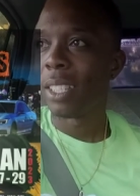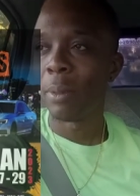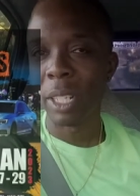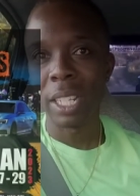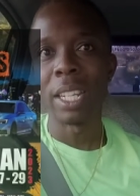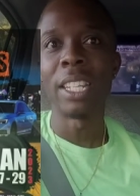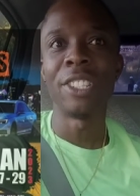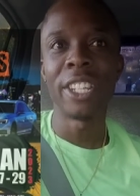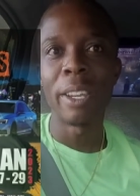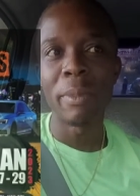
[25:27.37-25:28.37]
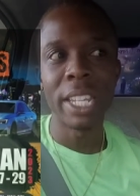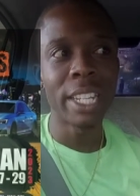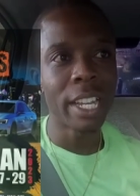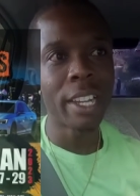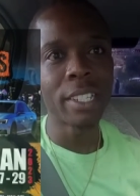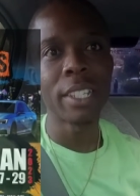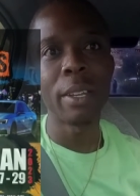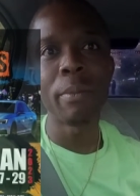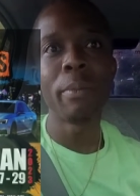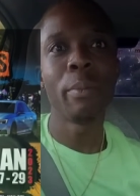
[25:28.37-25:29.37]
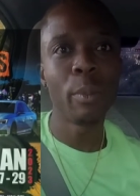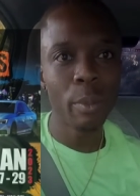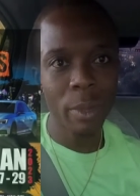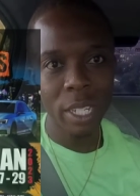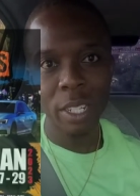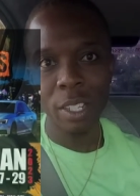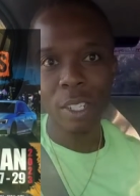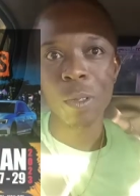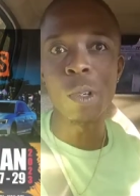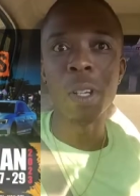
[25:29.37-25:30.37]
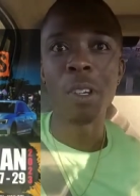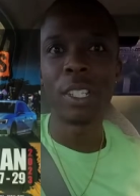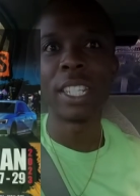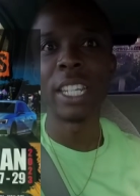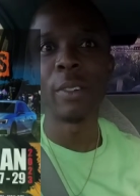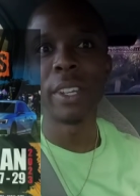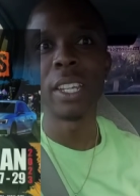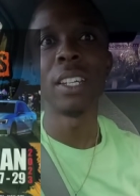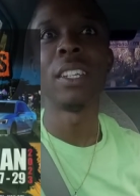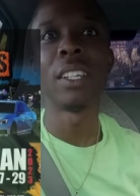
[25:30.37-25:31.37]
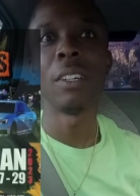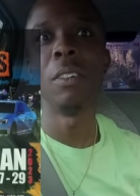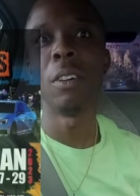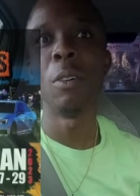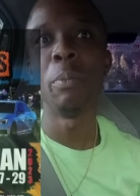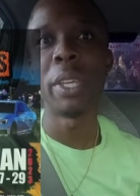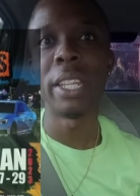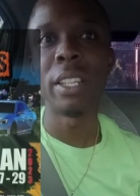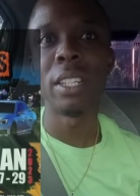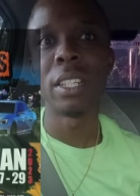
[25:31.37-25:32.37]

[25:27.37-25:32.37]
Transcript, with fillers: Yeah, man, and the J M D cars, them now just roll out seal, eh? Or compete.